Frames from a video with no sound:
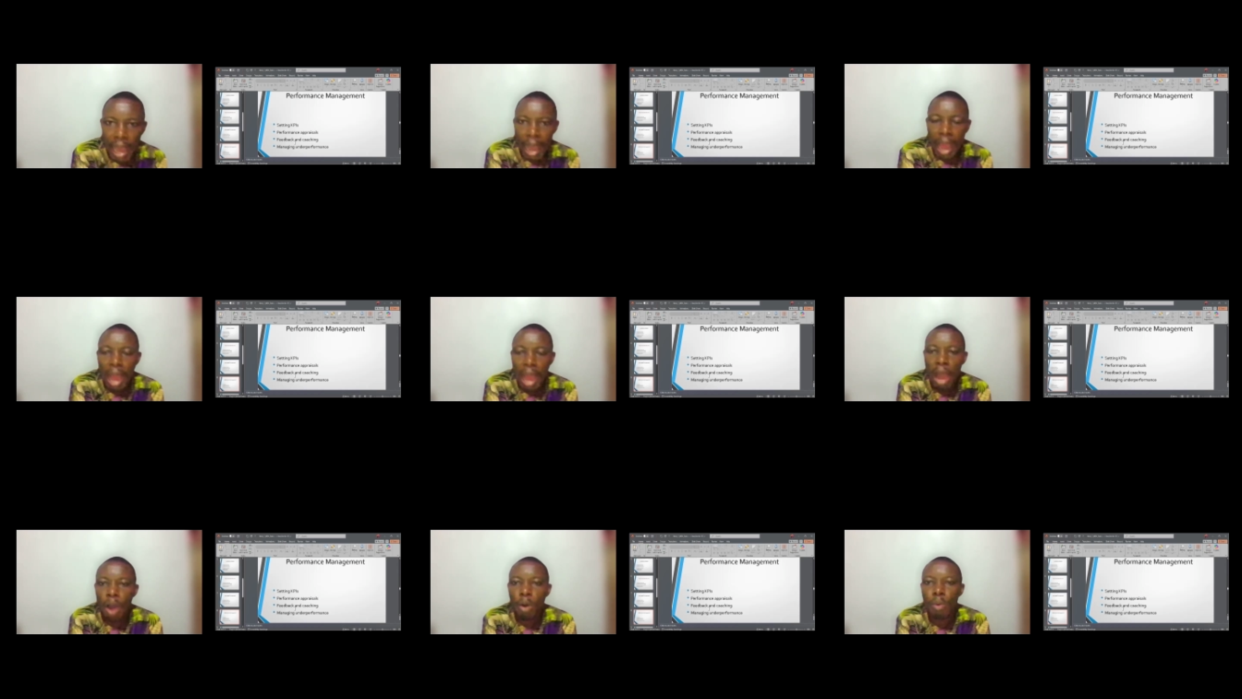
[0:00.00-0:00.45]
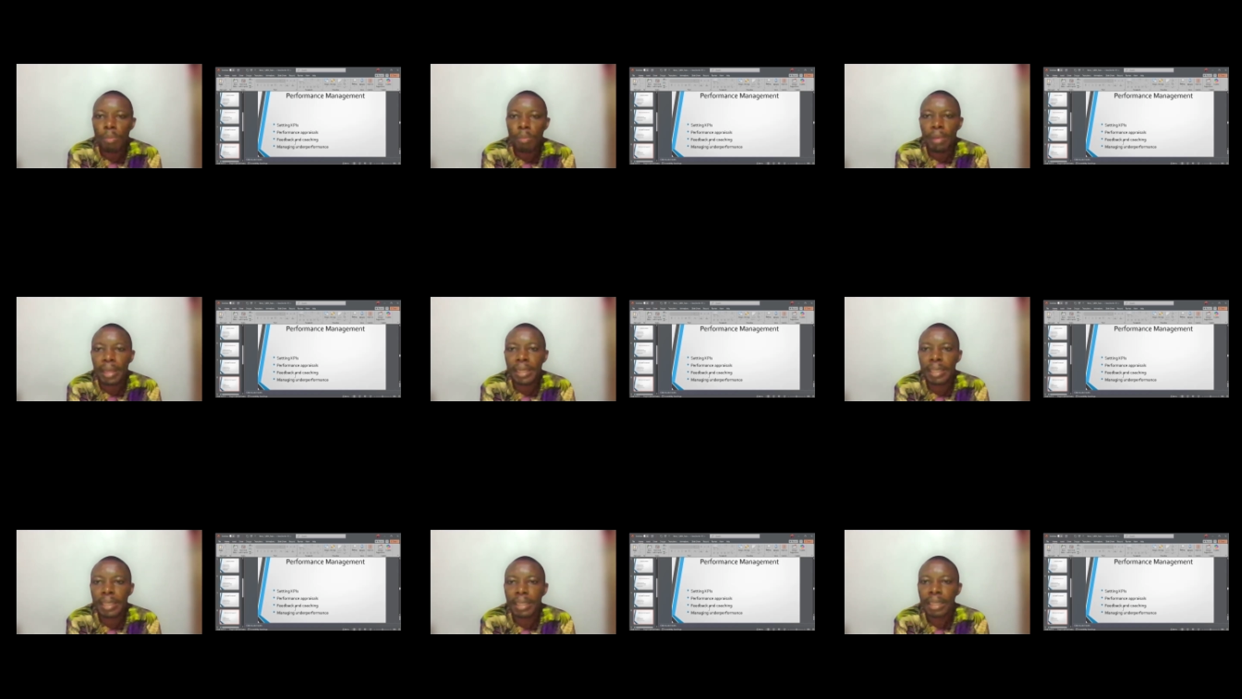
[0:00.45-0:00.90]
How
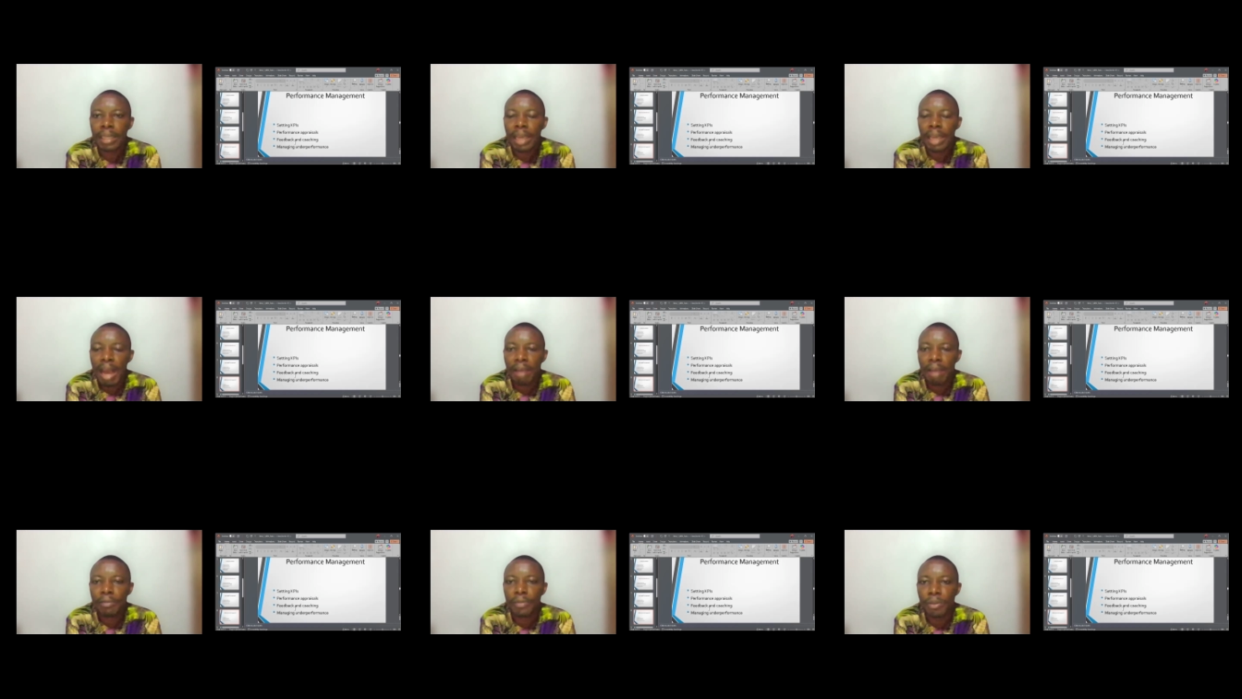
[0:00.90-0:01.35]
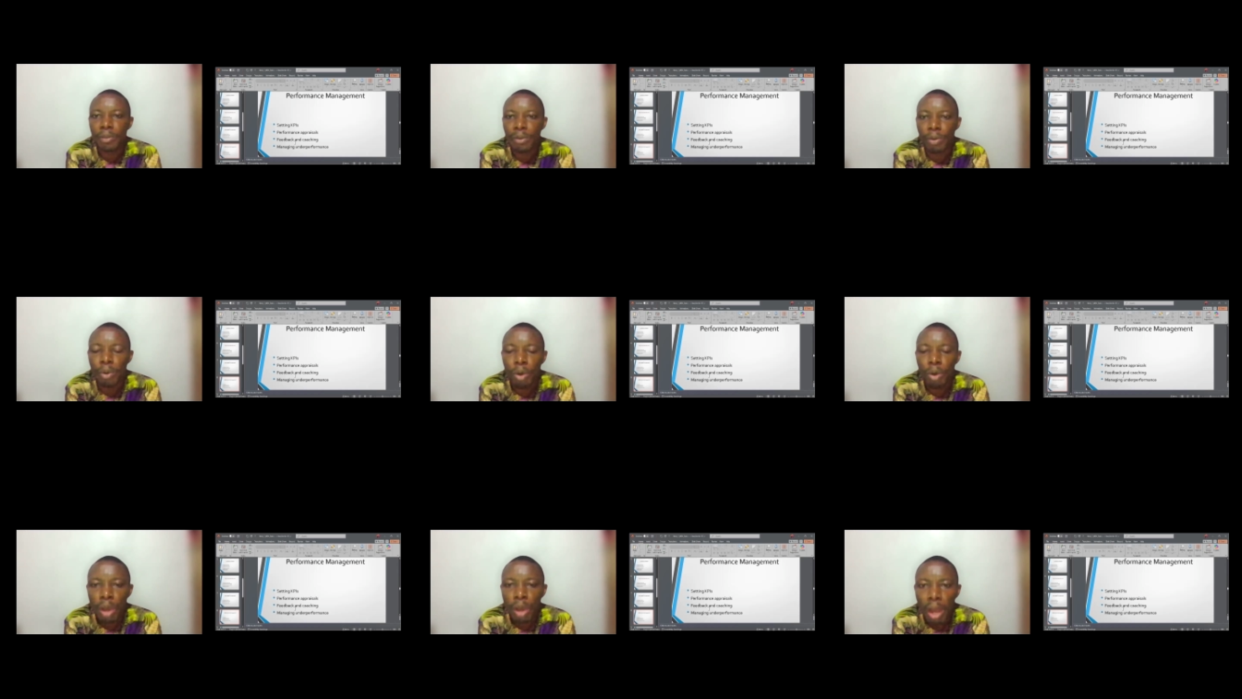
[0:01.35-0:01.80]
many have
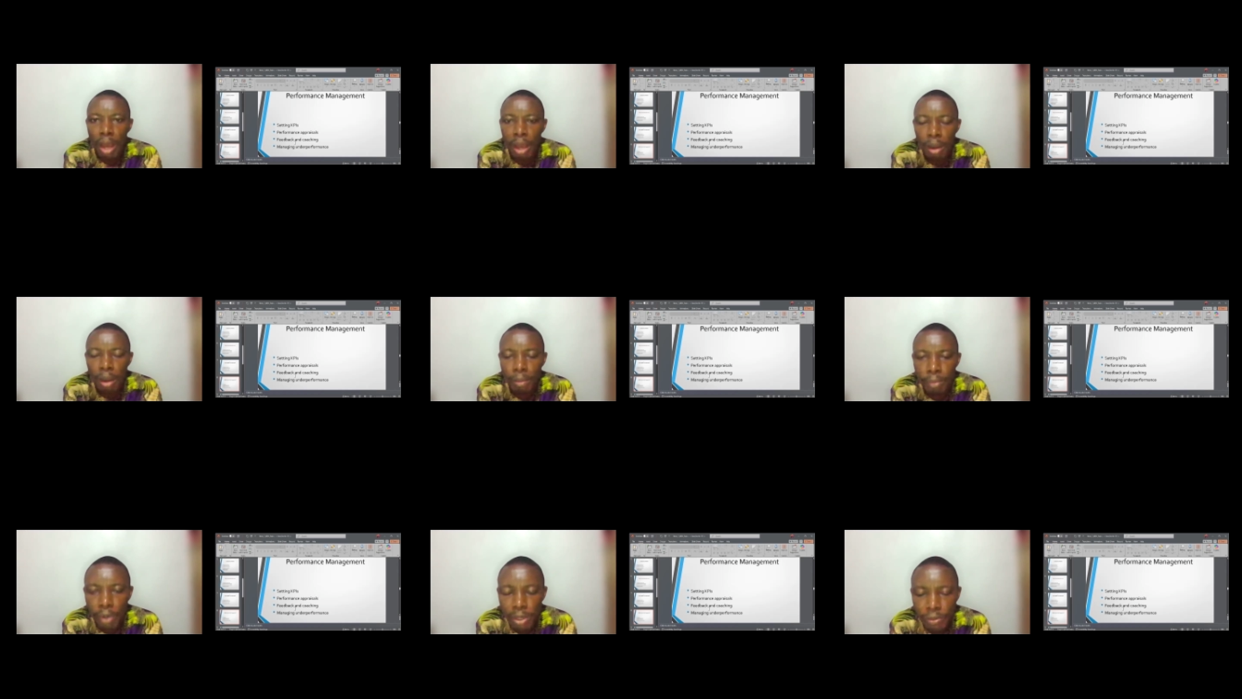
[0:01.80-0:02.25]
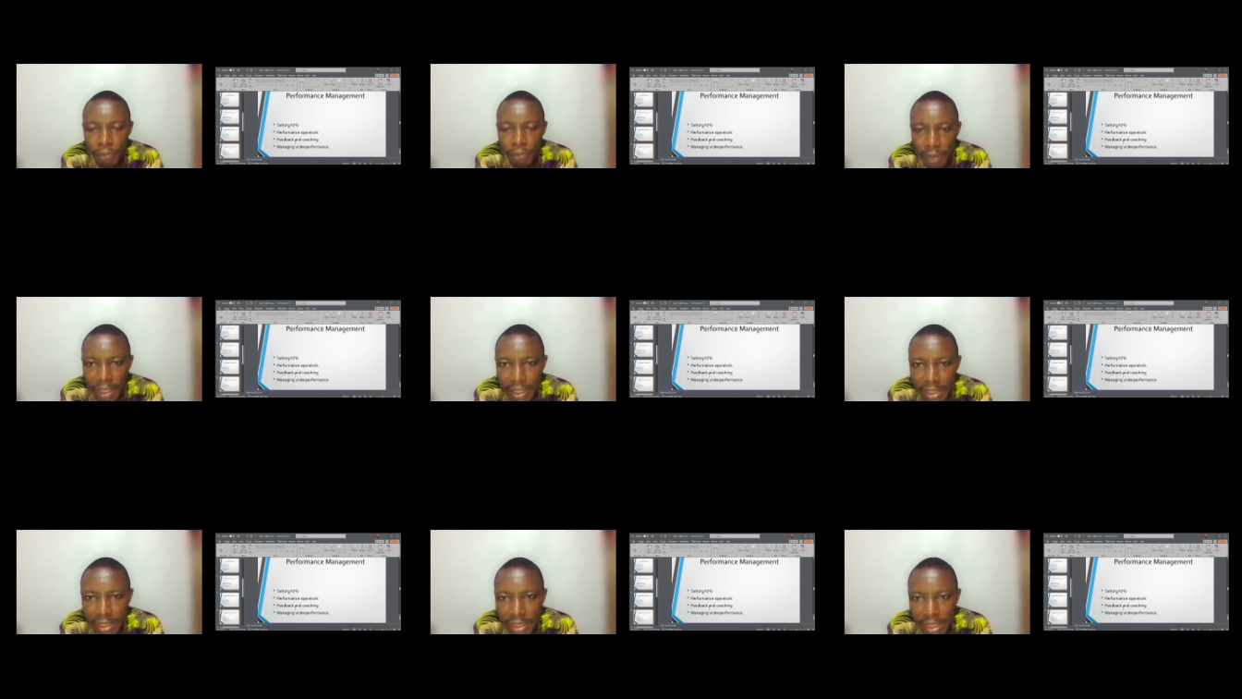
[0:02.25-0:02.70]
you brought
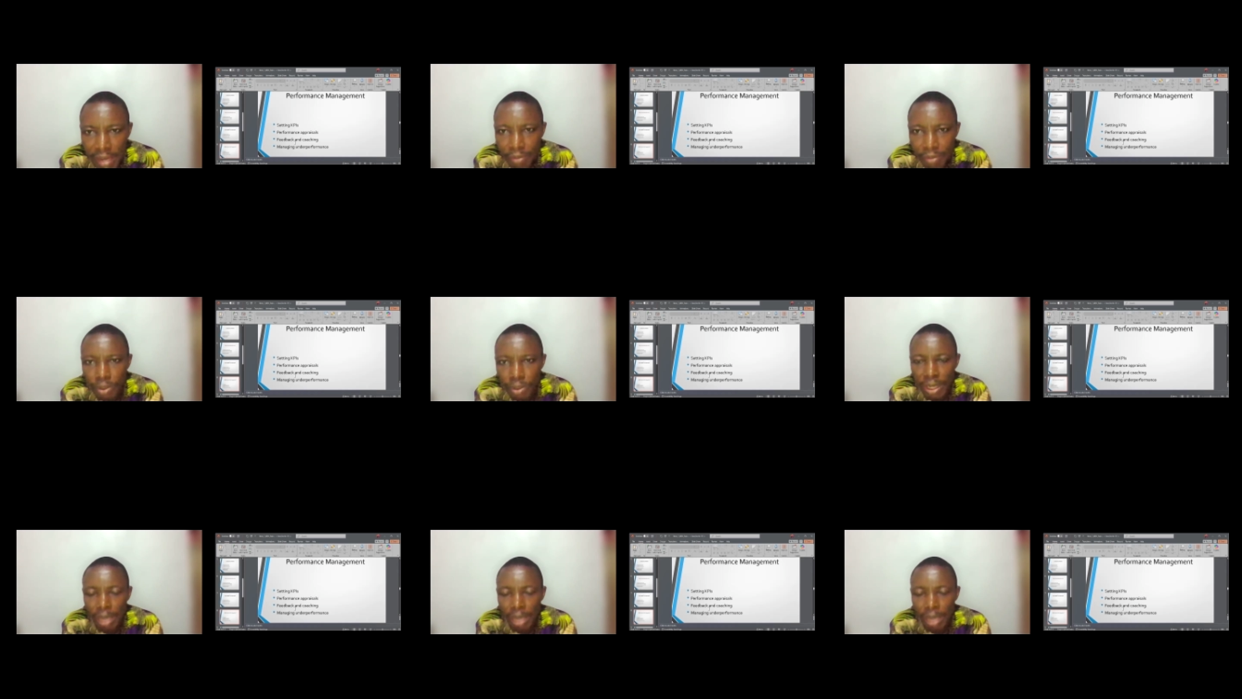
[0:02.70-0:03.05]
for an interview,